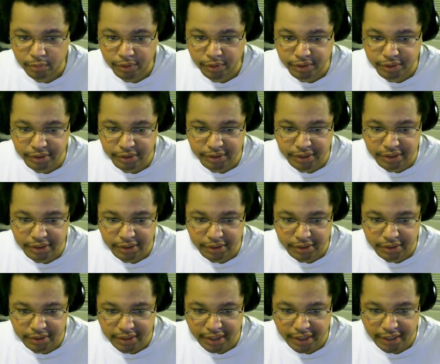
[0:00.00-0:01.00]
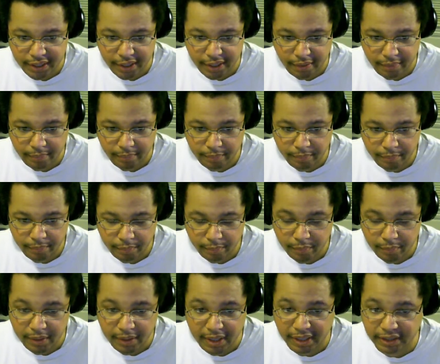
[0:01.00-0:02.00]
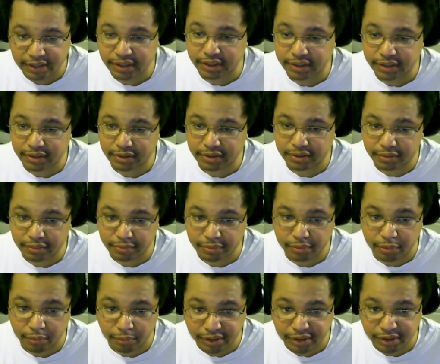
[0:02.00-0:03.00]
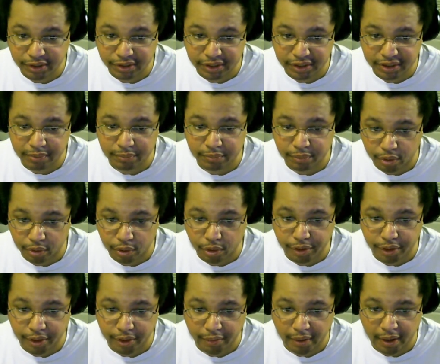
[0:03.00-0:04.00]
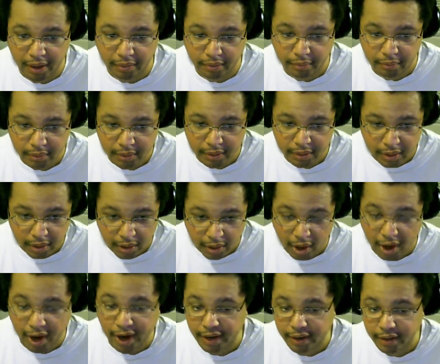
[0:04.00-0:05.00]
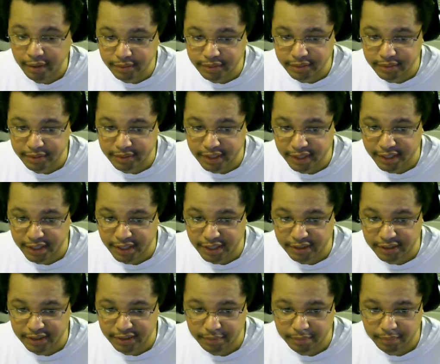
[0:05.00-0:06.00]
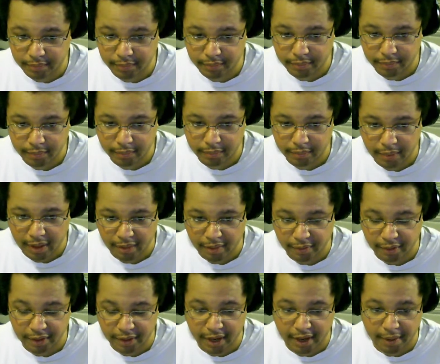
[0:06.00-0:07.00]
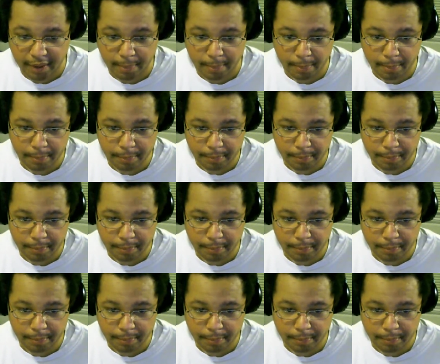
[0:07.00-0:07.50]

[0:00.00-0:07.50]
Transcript: winter season. Take care. Not just the winter season, but all year round. All right, take it easy. Have a good night.